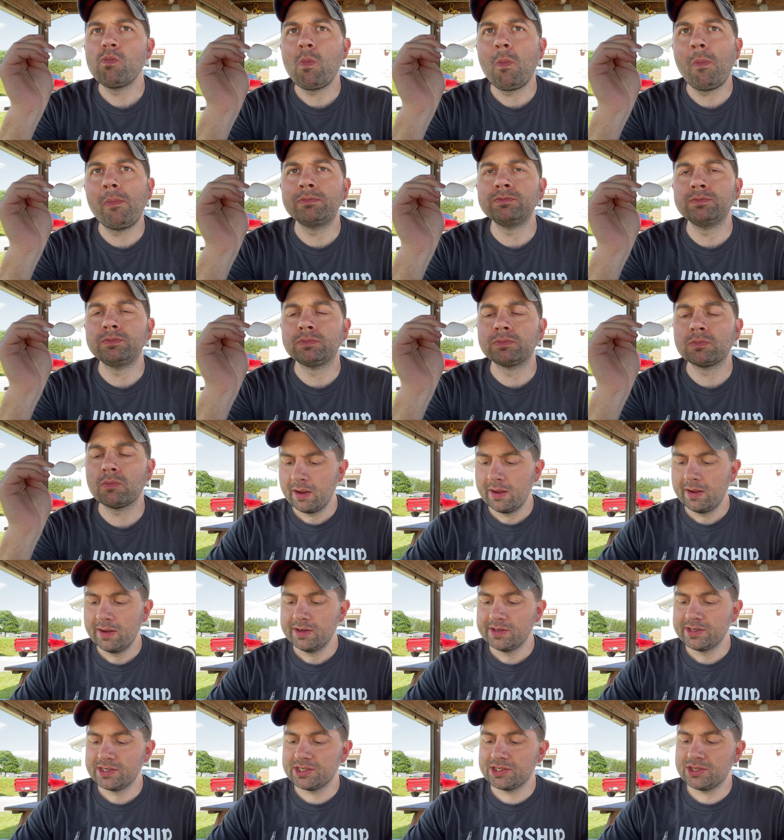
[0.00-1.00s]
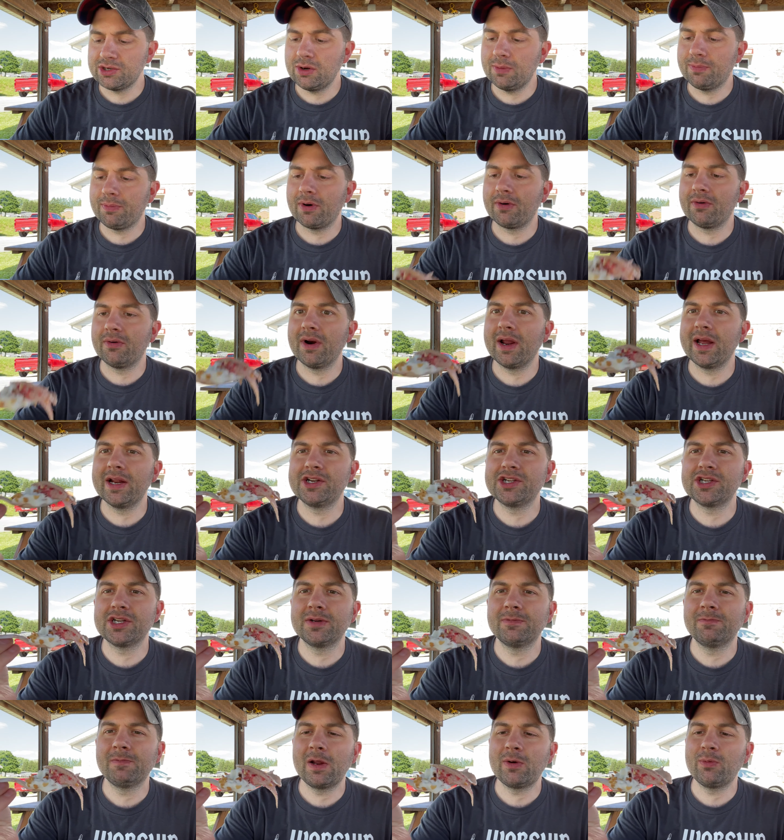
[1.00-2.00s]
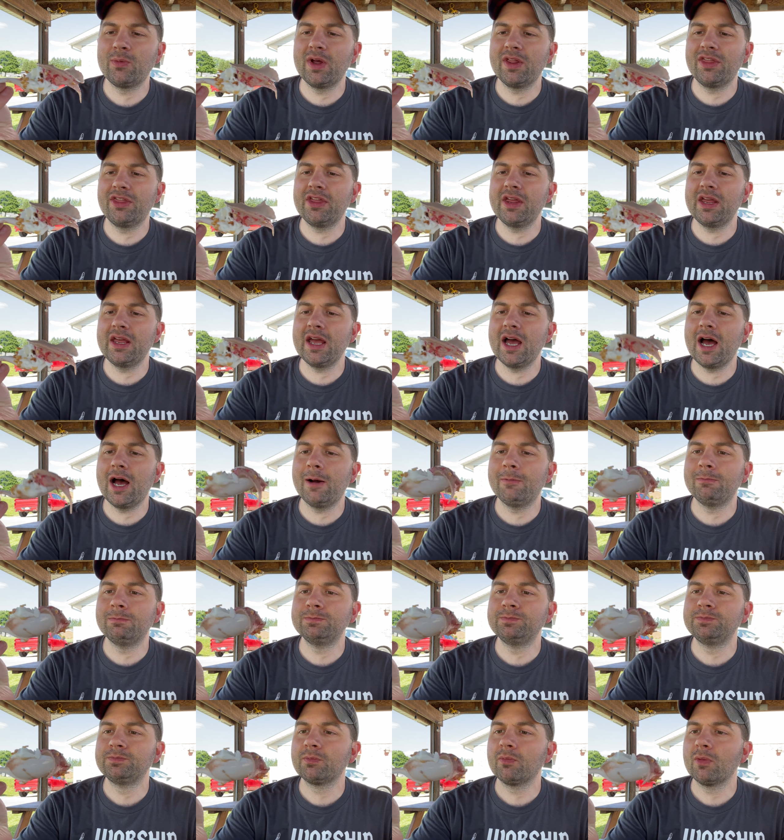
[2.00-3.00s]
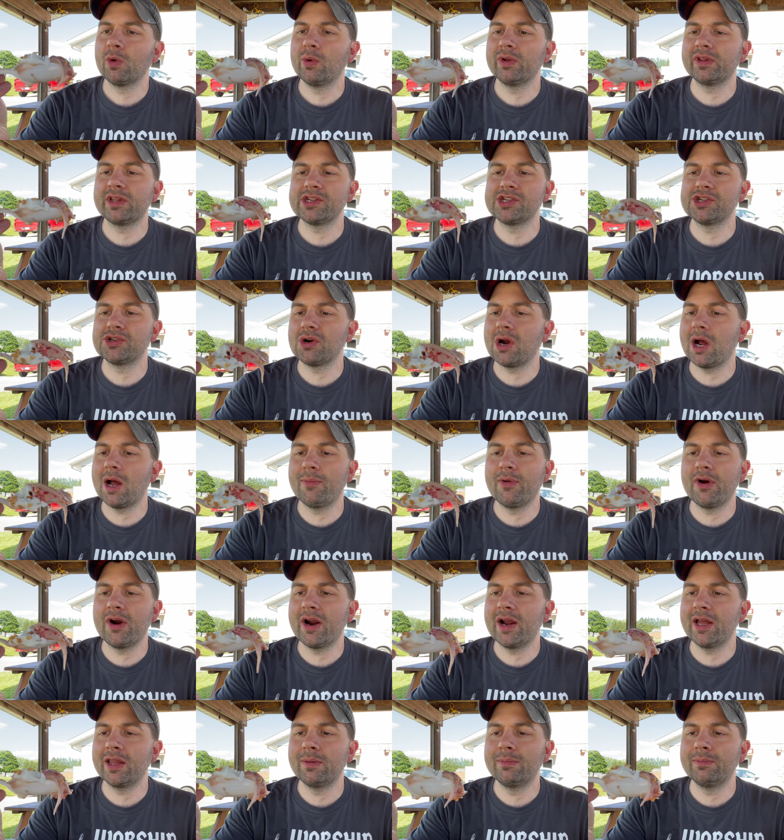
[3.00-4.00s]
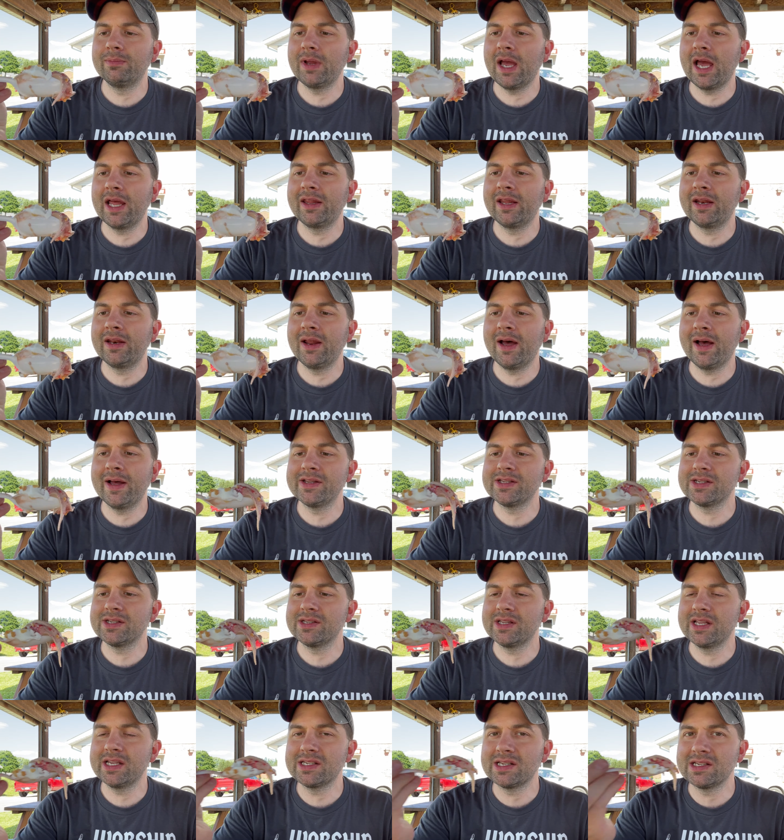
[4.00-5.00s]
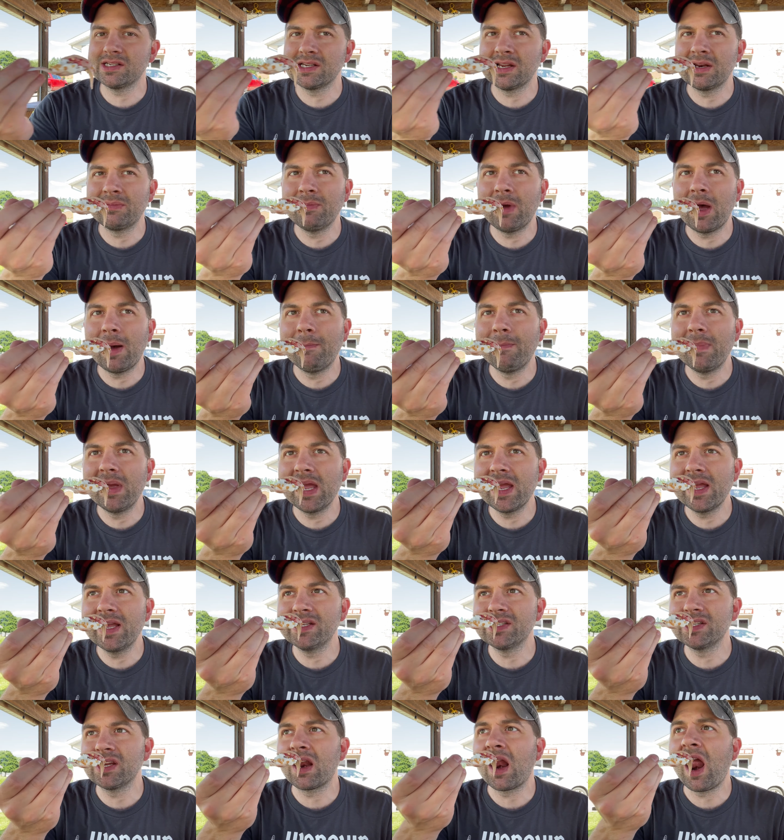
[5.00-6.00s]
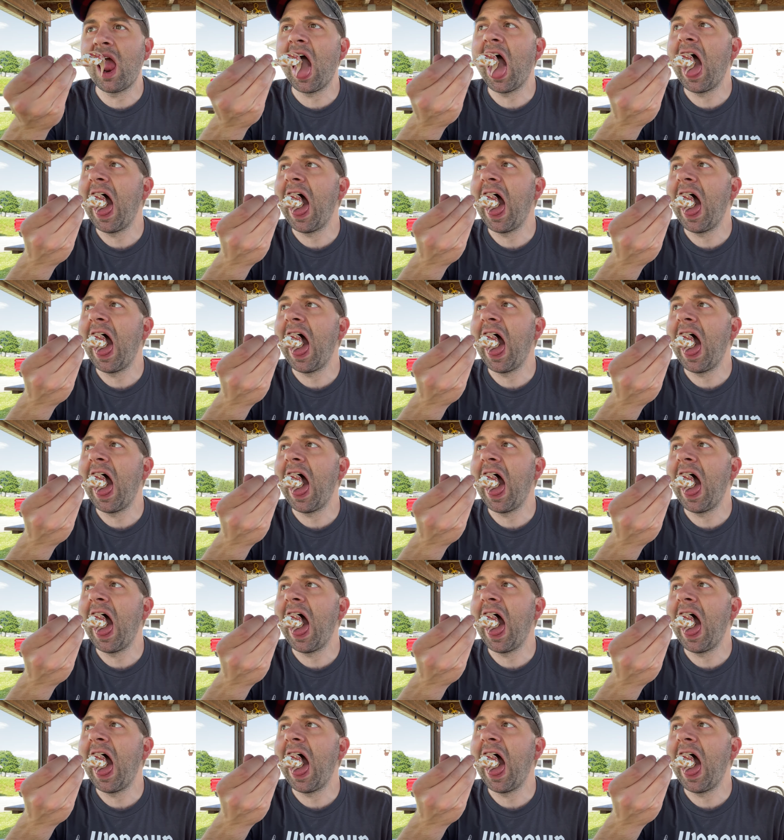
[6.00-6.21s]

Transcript: Mm, super rich, and with the um, with the strawberry and the, and the nuts, this is an amazing.